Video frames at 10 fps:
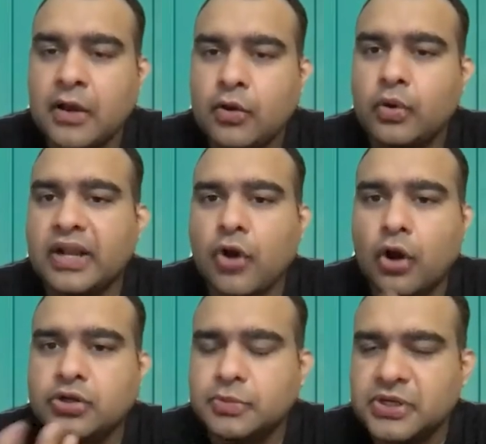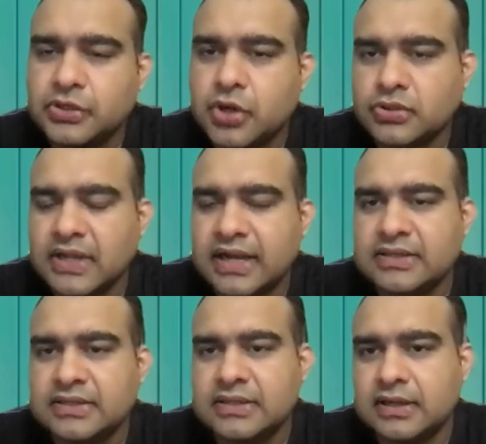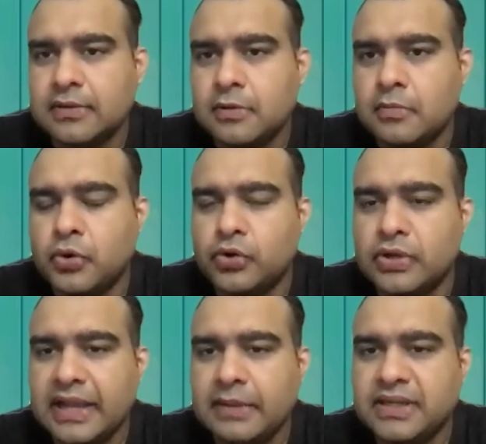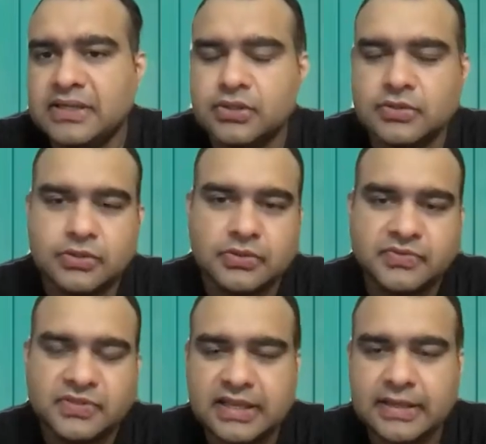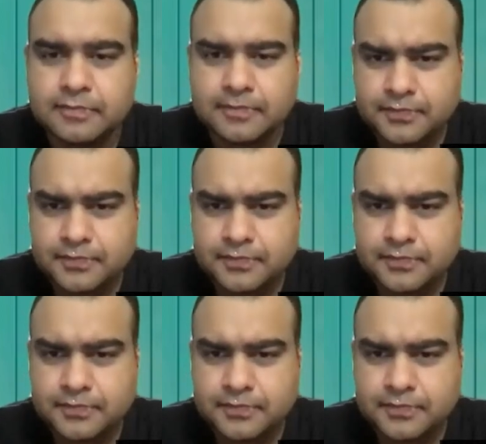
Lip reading: who can contribute onto that more ably. So you see